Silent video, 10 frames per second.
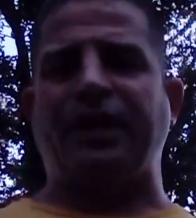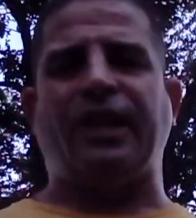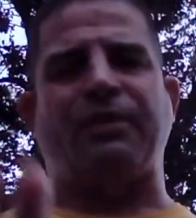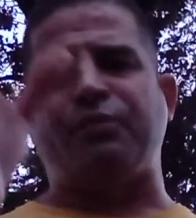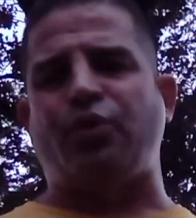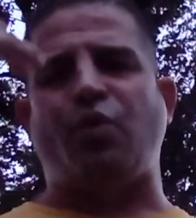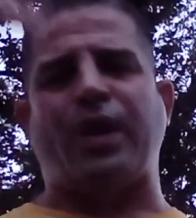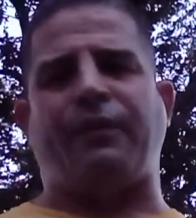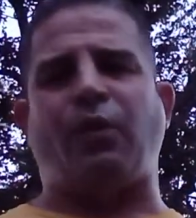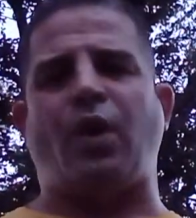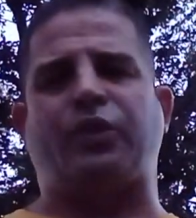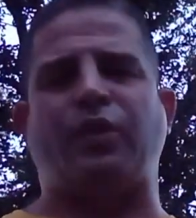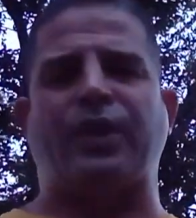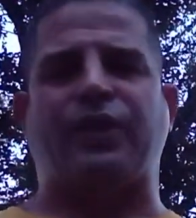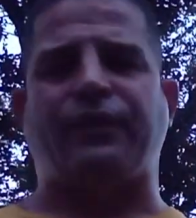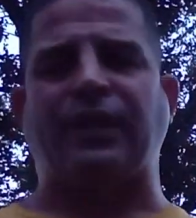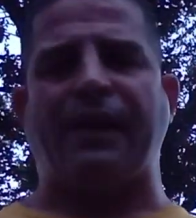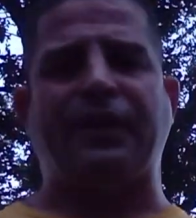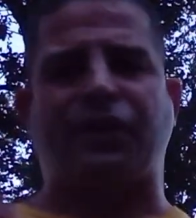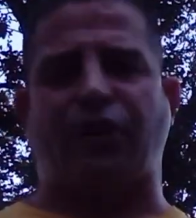He can do whatever he wants with the rest of his
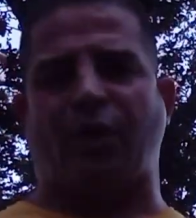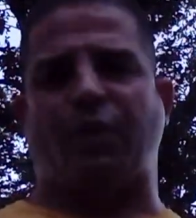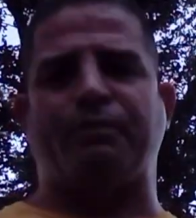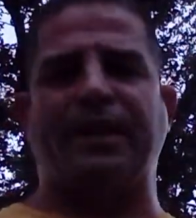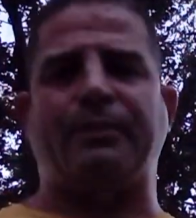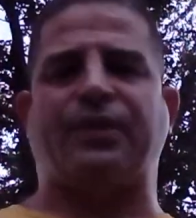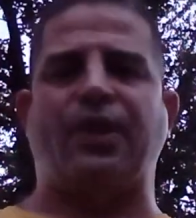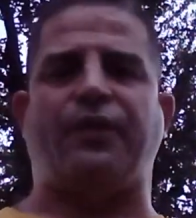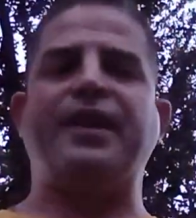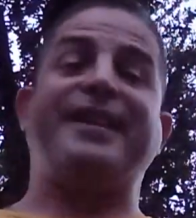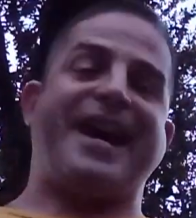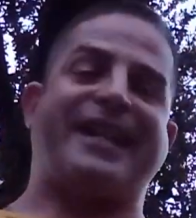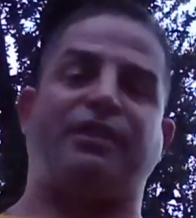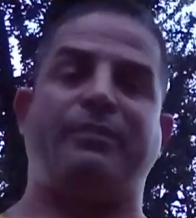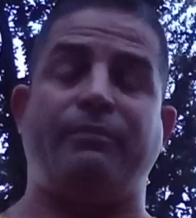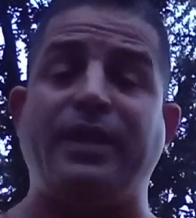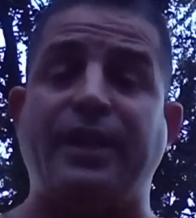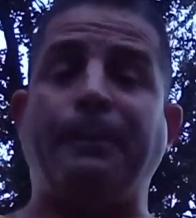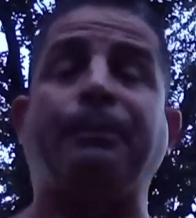life. He's stuck with being himself. I get to be me.